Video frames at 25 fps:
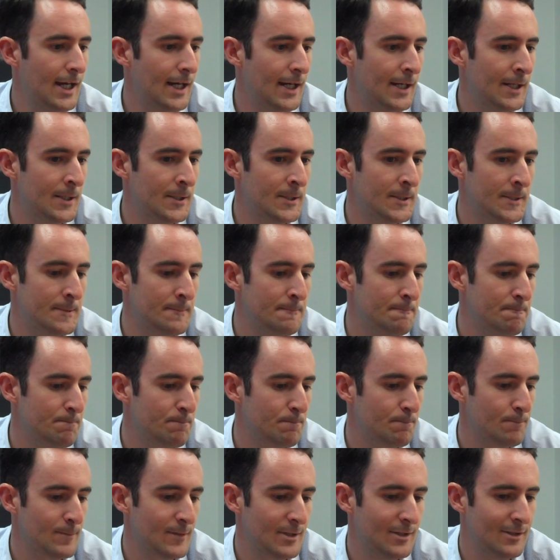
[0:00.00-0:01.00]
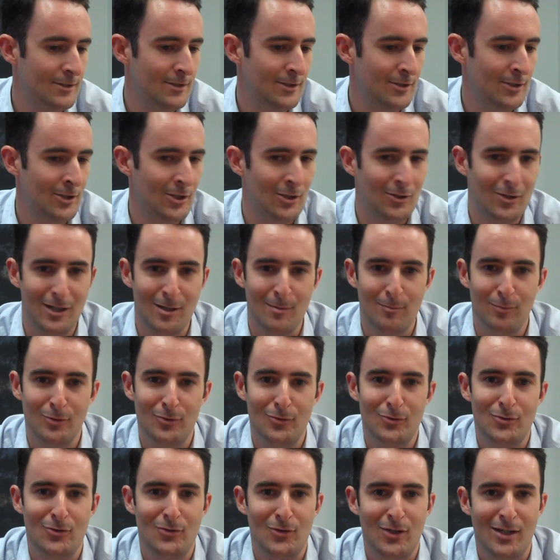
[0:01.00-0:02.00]
you know, a
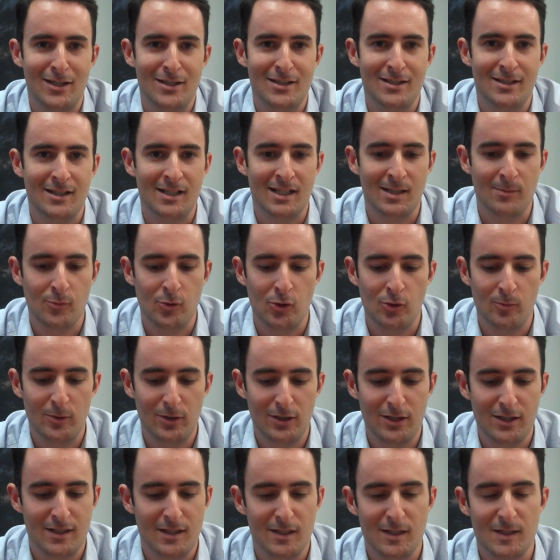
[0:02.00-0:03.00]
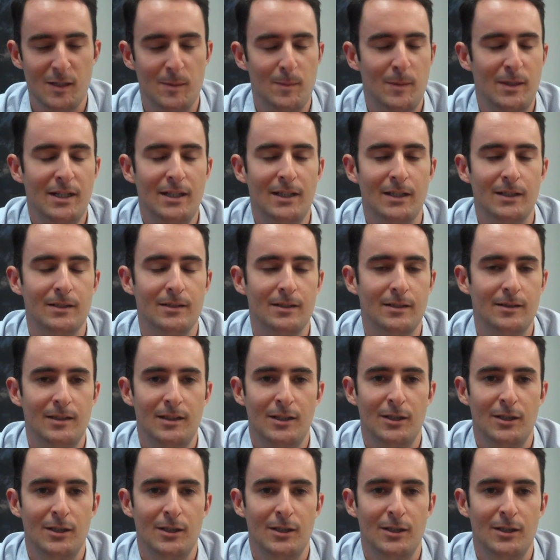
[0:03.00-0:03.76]
Bluetooth headset anymore because of the speaker.